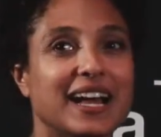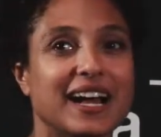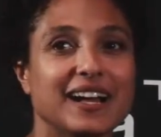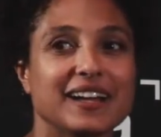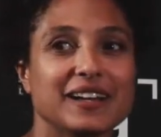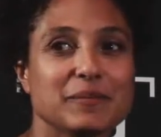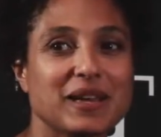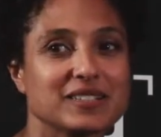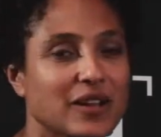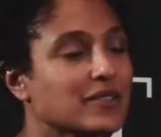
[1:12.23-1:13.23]

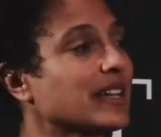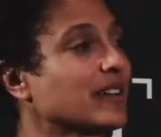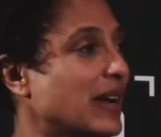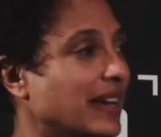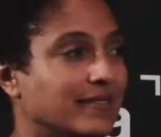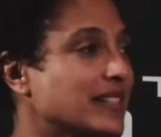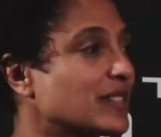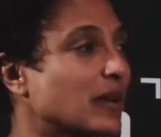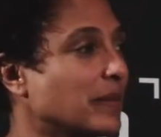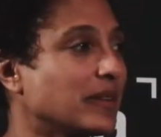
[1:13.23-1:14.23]
And so I was like, great, this
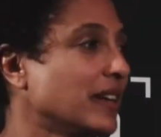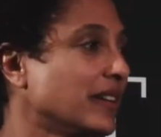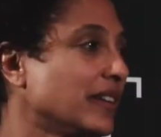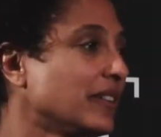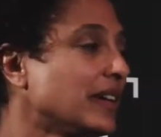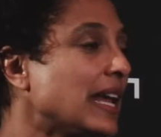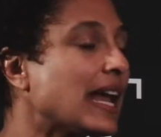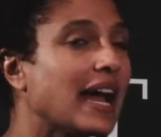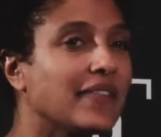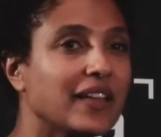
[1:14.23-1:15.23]
is what I'm gonna do.
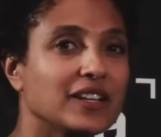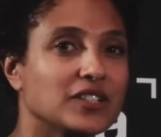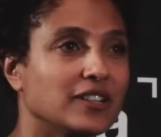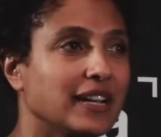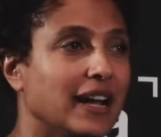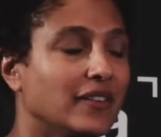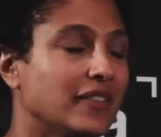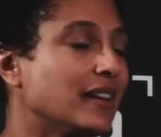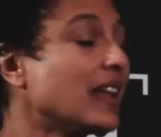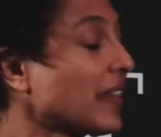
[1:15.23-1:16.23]
And then it turned out
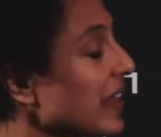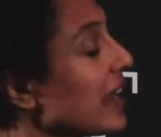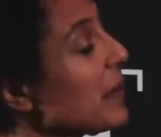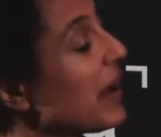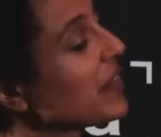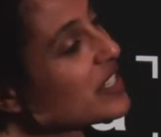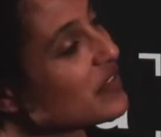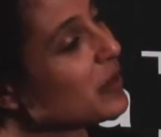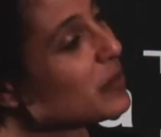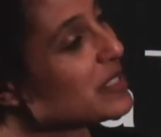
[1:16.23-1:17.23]
that nothing about this
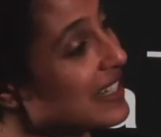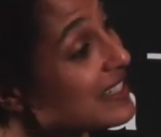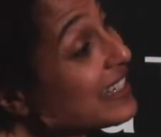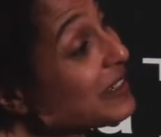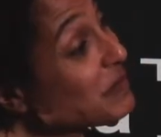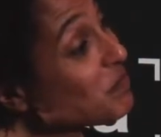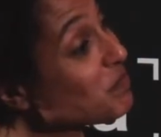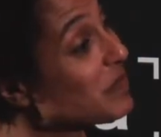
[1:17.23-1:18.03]
film was easy.